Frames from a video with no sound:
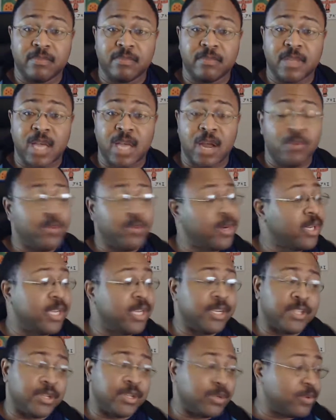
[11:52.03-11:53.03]
I really
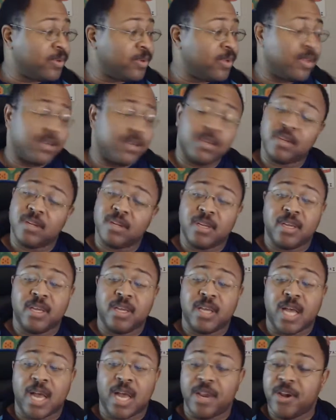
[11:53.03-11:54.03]
do.
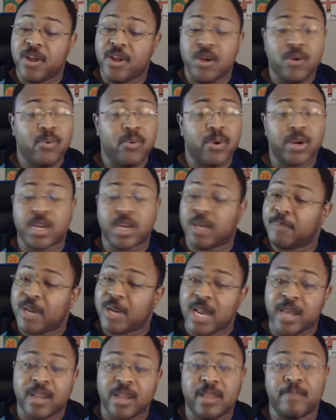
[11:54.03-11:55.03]
I know we're coming
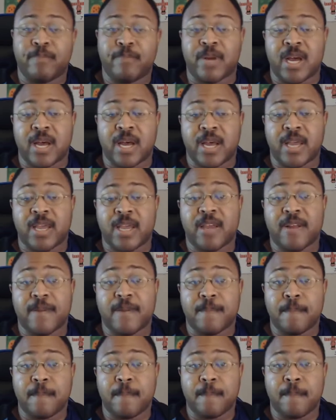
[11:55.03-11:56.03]
out of the bye,
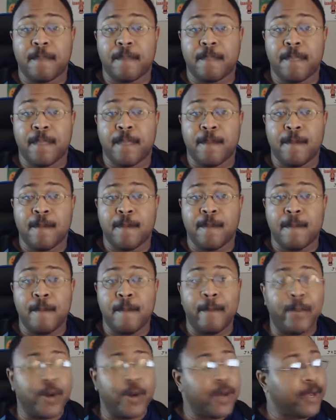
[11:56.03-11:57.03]

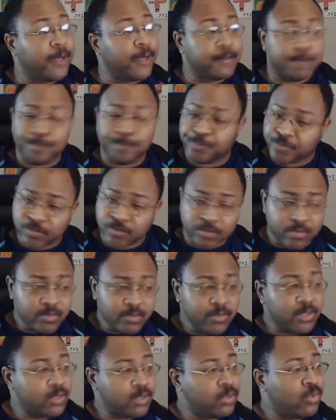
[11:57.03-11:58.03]
but
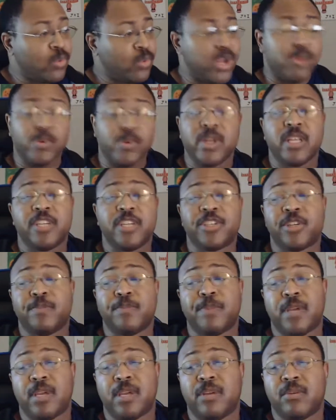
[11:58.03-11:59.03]
we really should
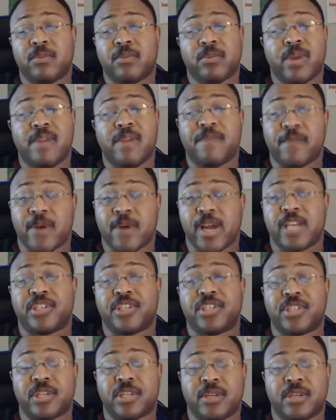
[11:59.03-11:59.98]
be refreshed,